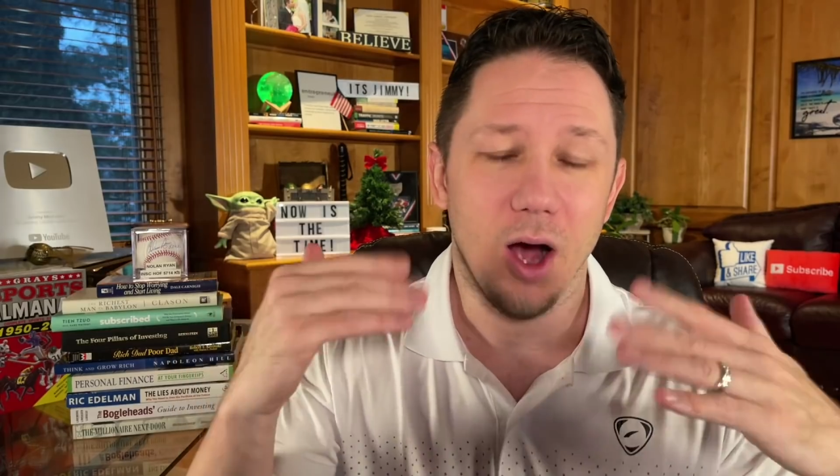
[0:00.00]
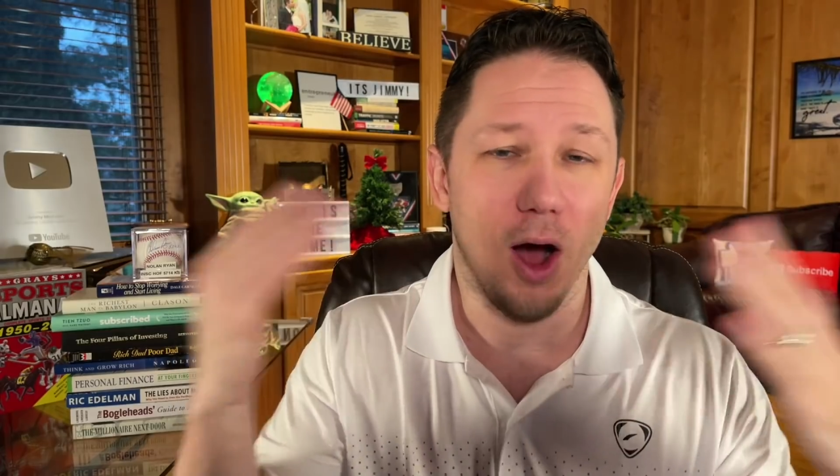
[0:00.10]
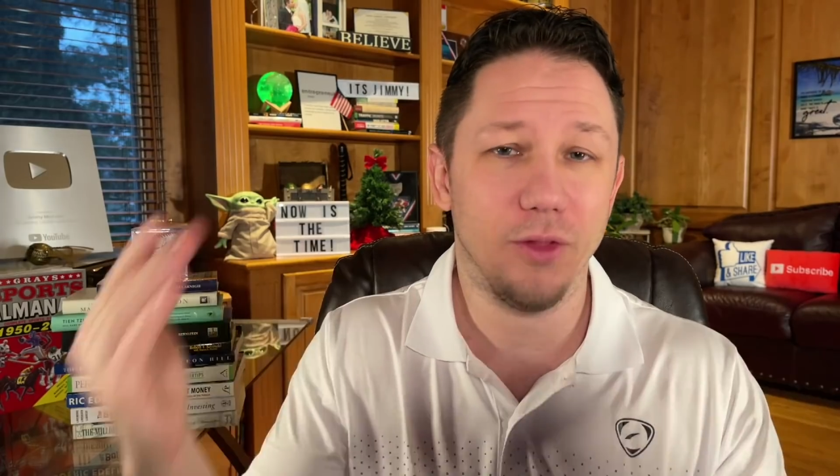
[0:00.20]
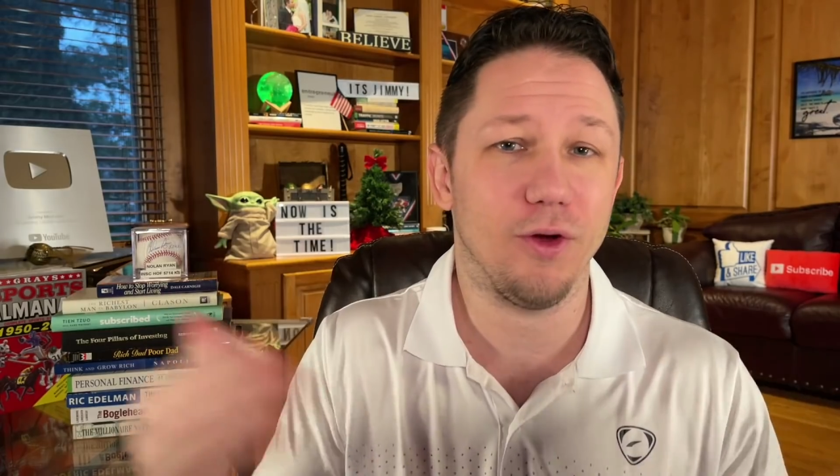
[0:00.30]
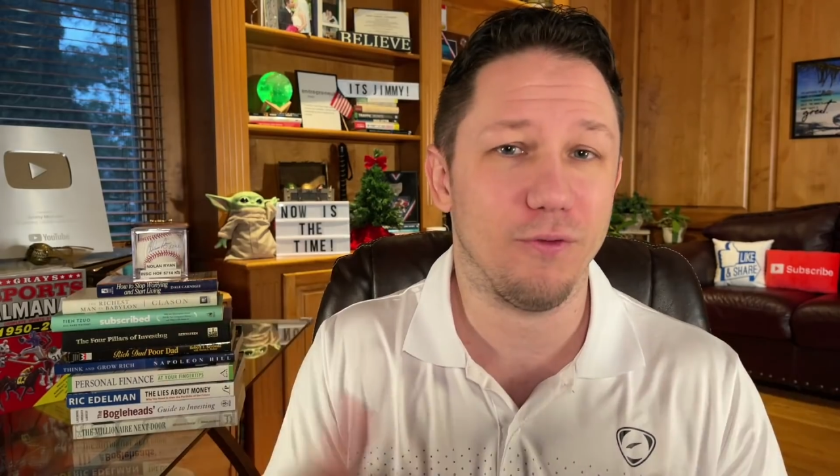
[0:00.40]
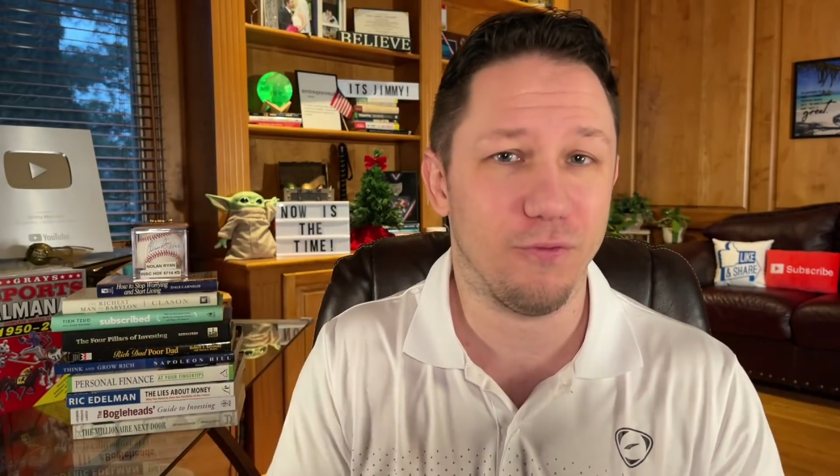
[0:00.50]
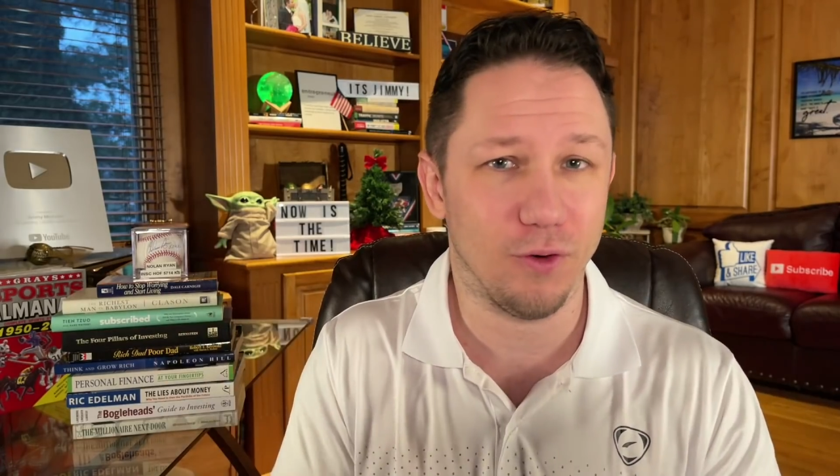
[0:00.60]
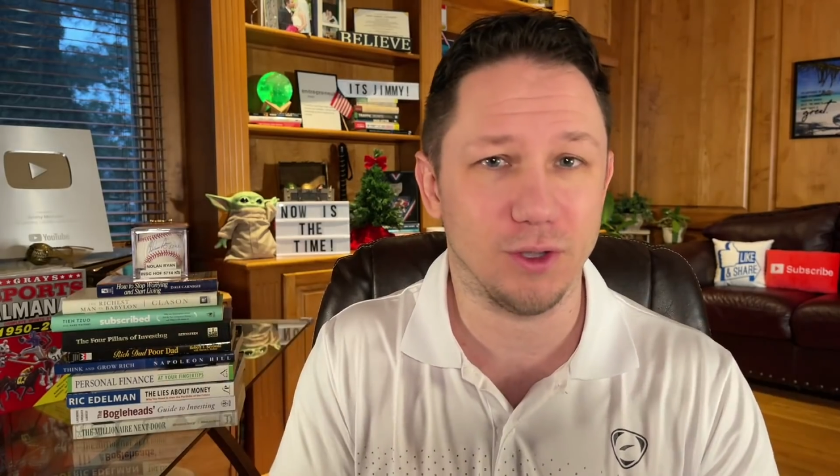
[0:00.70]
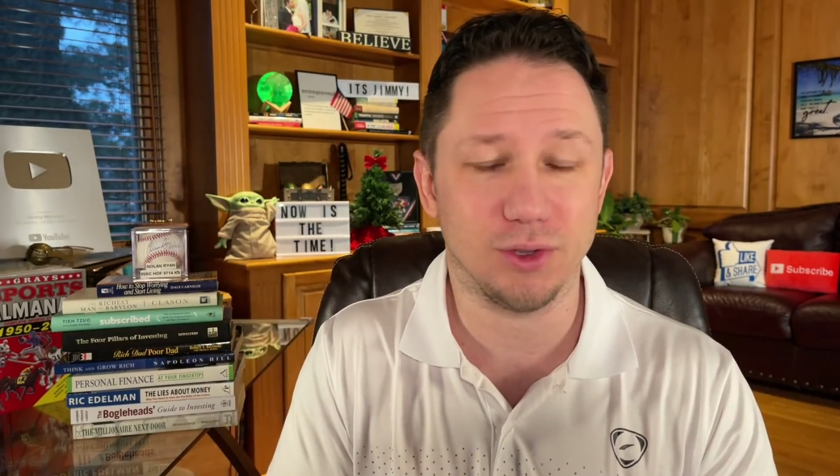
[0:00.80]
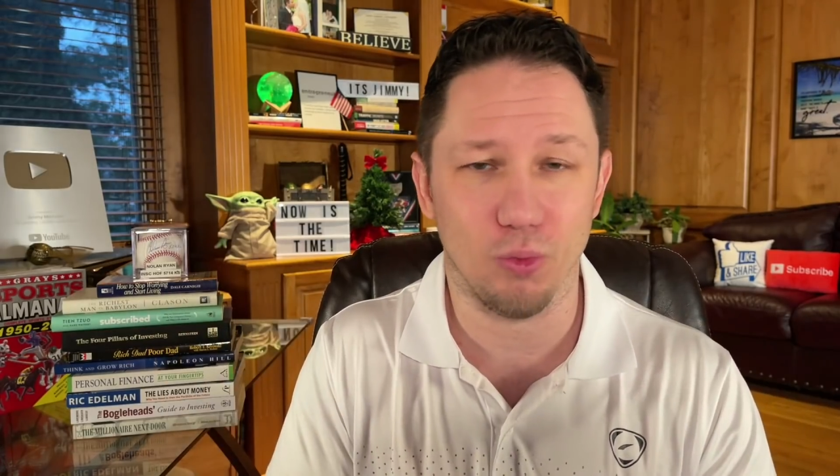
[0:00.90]
other
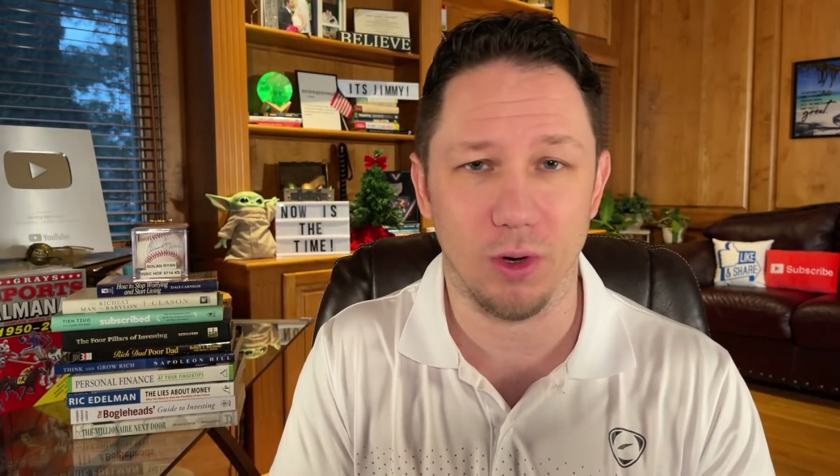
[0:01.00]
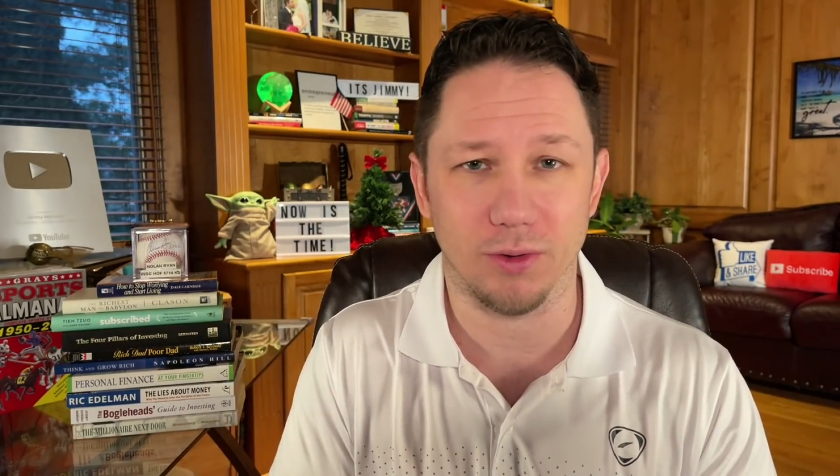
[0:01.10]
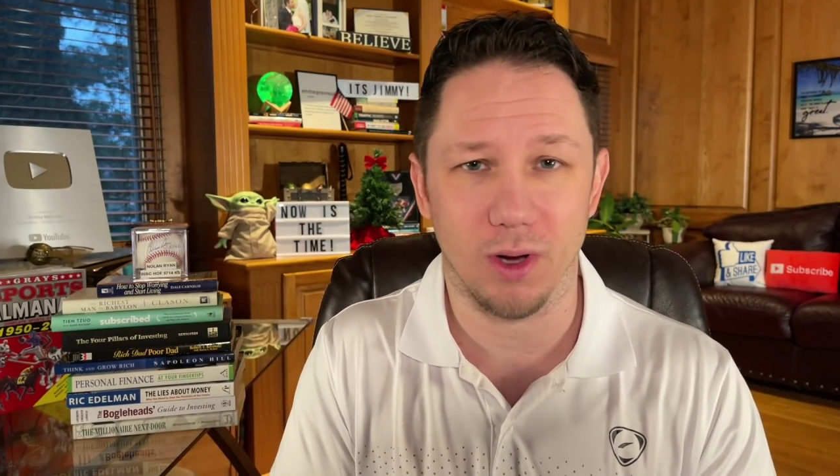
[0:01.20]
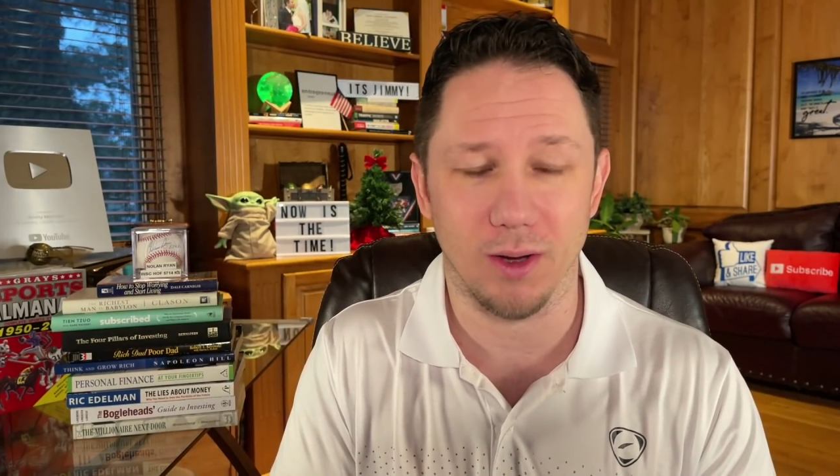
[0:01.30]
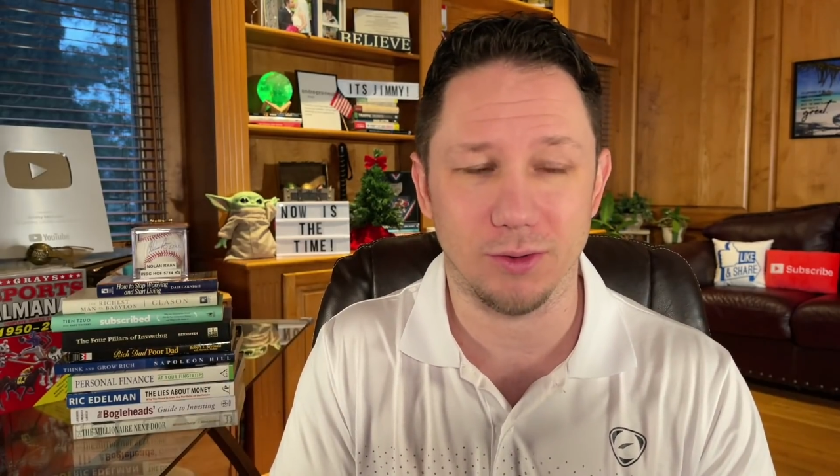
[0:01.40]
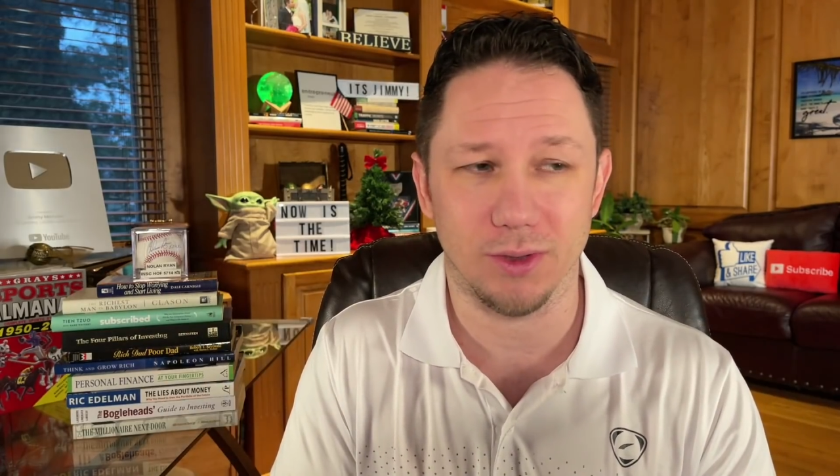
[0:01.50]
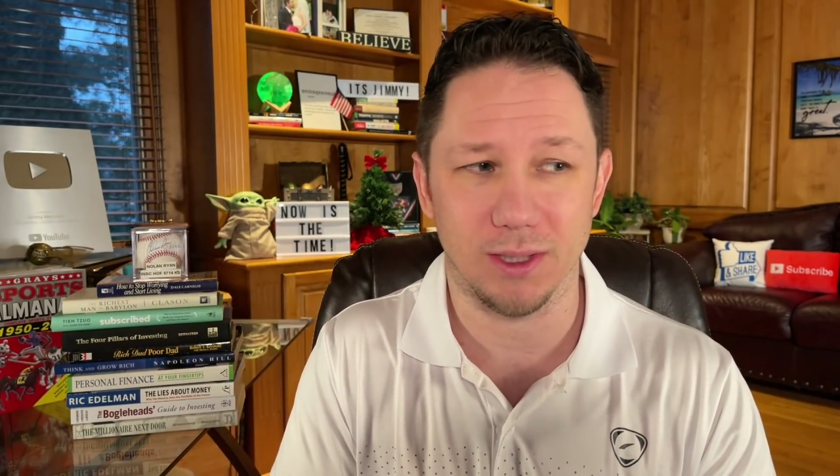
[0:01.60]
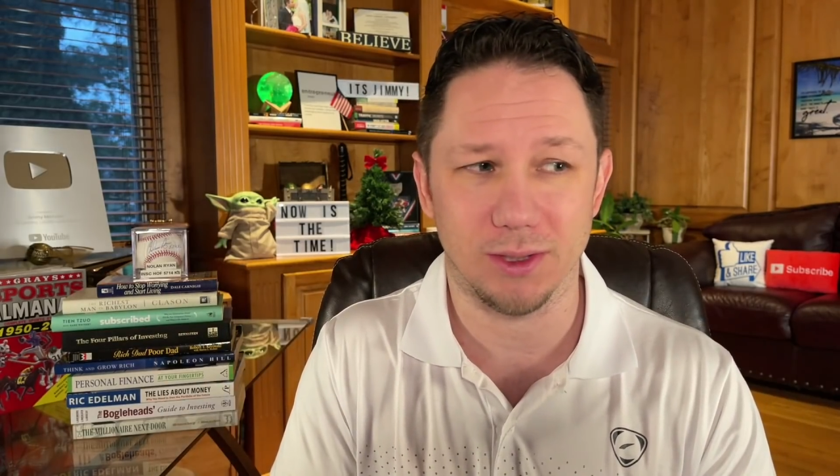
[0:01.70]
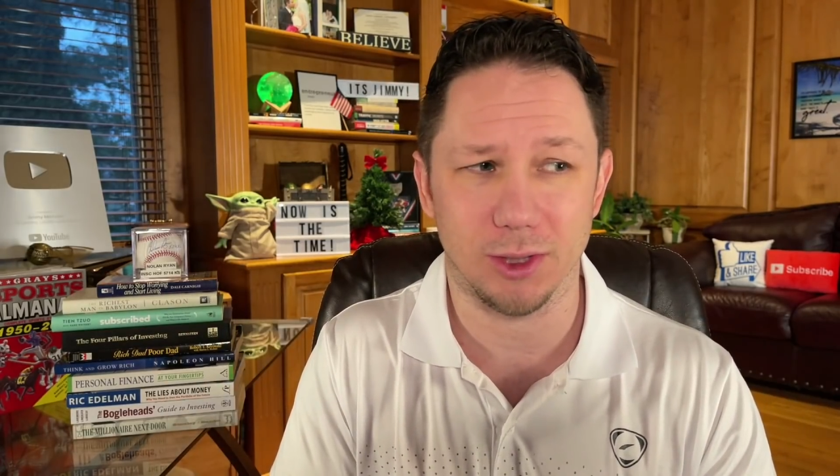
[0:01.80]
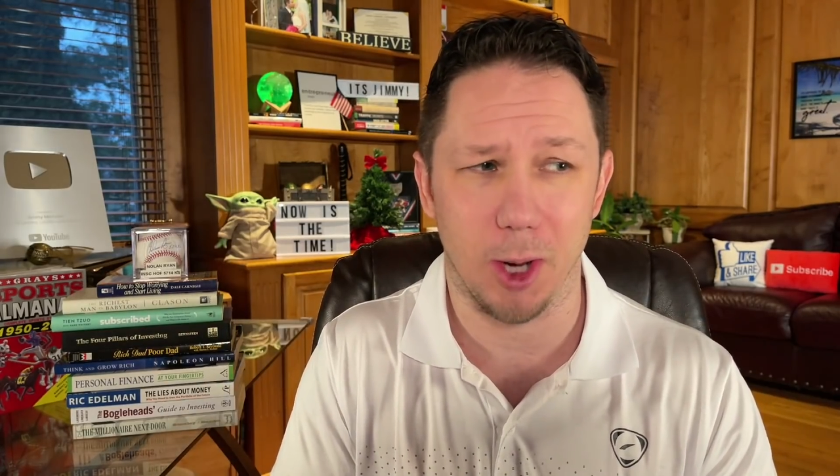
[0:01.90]
first world
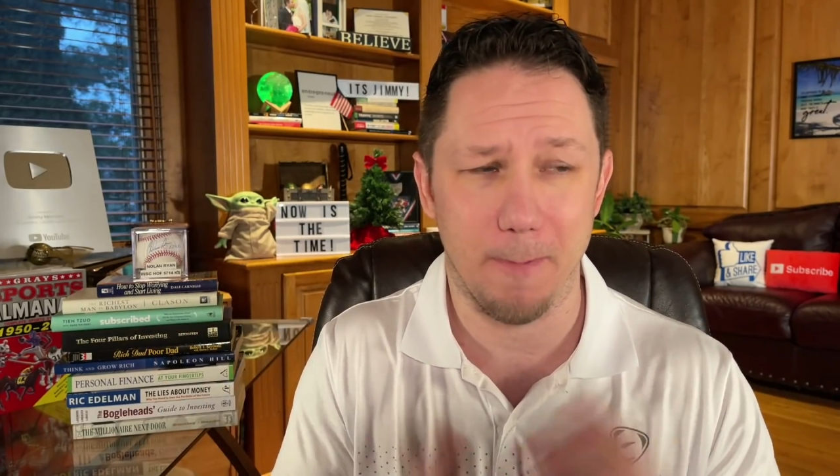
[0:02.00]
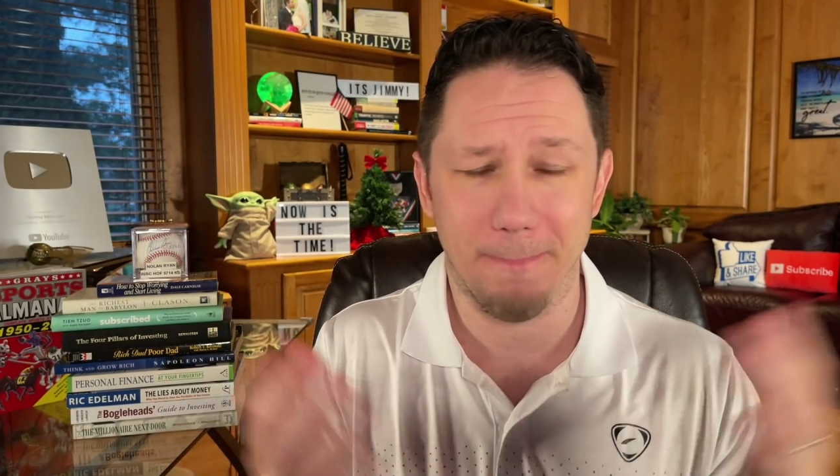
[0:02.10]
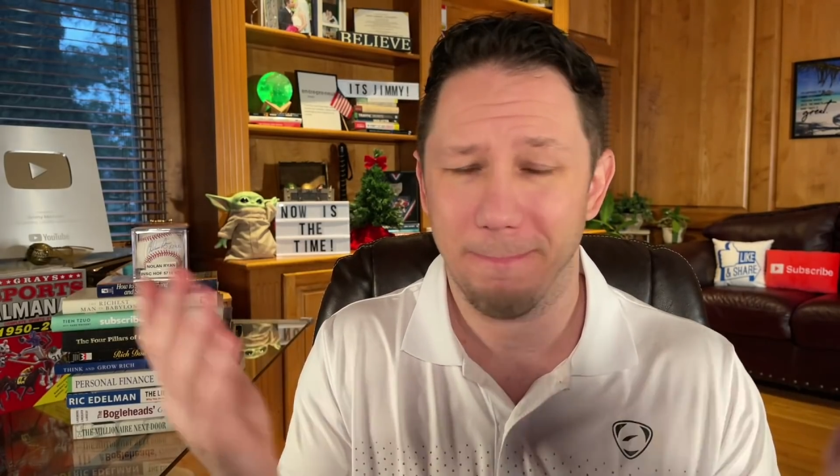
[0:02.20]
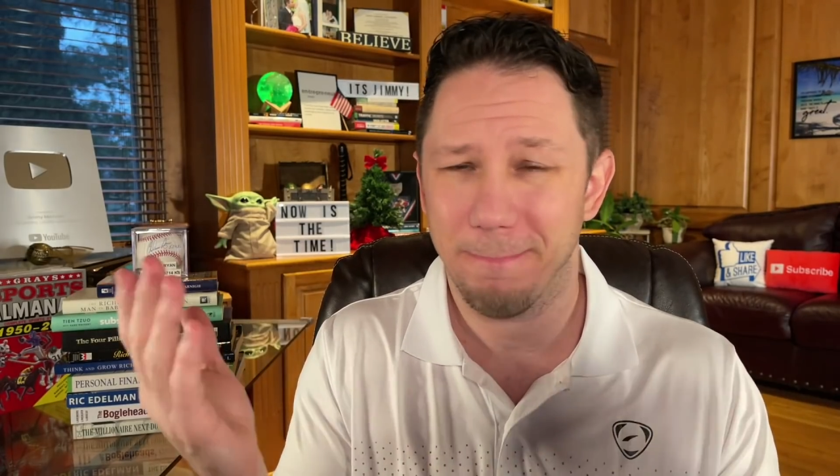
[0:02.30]
countries. So